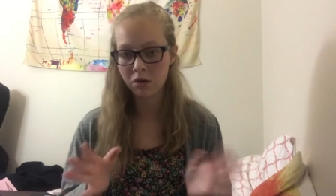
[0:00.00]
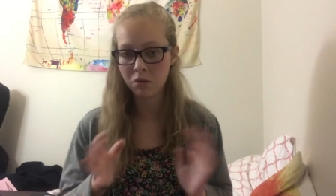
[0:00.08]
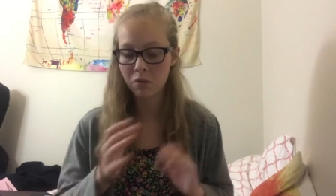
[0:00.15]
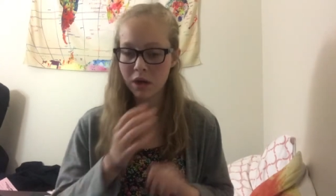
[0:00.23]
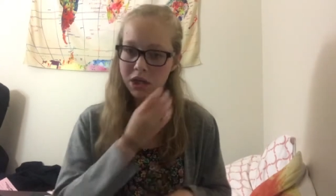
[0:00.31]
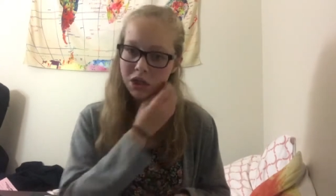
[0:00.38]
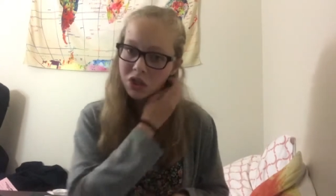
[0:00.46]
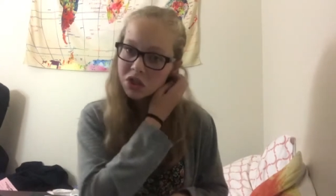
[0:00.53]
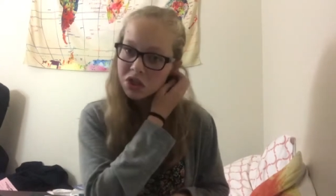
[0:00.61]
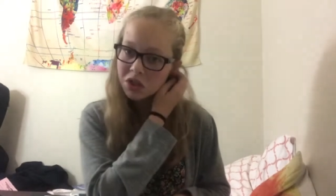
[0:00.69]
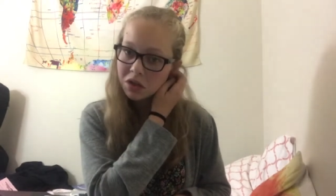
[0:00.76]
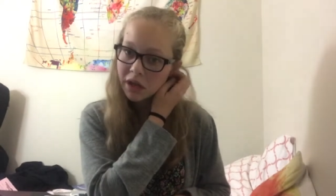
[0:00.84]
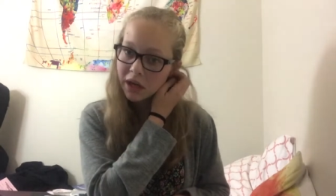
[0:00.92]
which
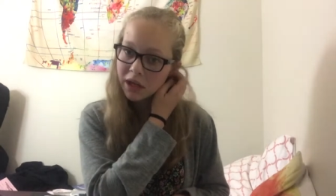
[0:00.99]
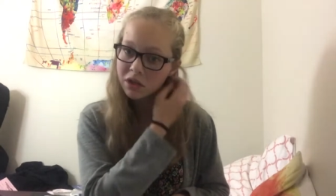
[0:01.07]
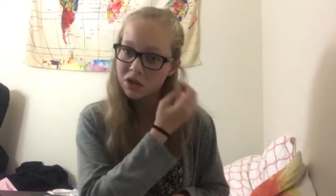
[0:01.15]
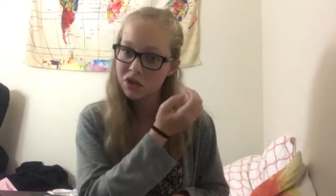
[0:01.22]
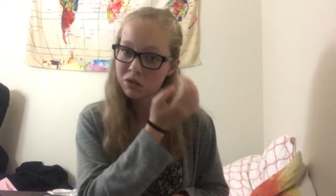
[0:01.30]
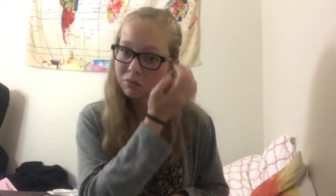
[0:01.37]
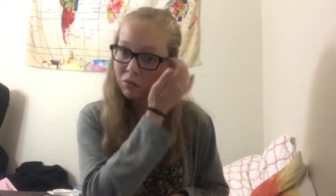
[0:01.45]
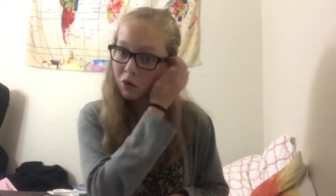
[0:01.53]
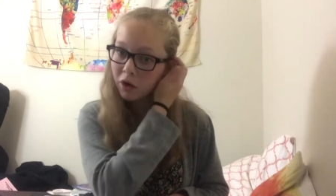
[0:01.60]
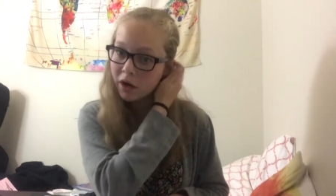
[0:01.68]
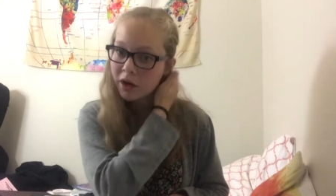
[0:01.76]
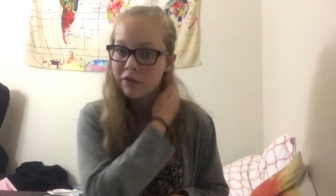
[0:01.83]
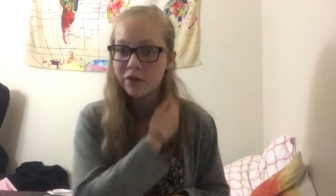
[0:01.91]
she'll get into
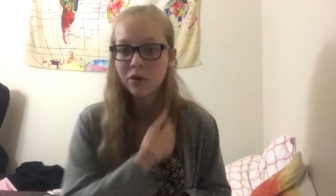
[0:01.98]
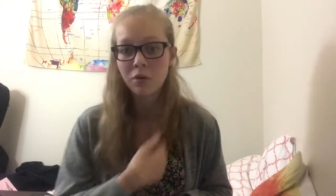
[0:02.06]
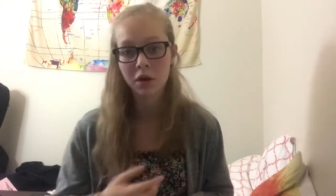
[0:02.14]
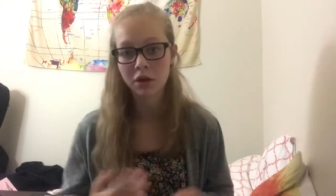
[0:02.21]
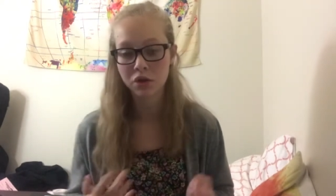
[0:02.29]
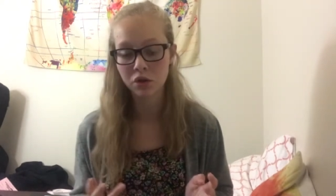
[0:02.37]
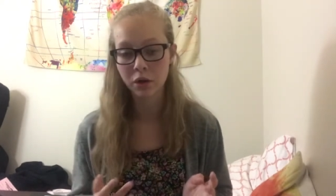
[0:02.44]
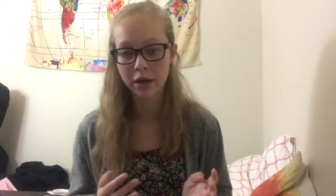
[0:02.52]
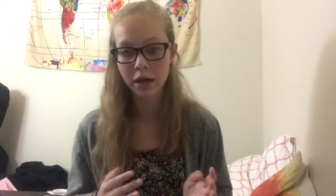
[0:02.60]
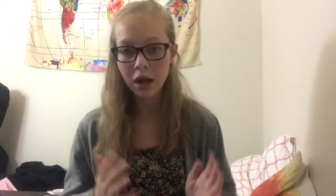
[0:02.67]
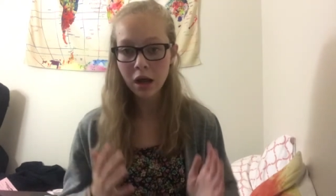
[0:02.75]
more if you want to join.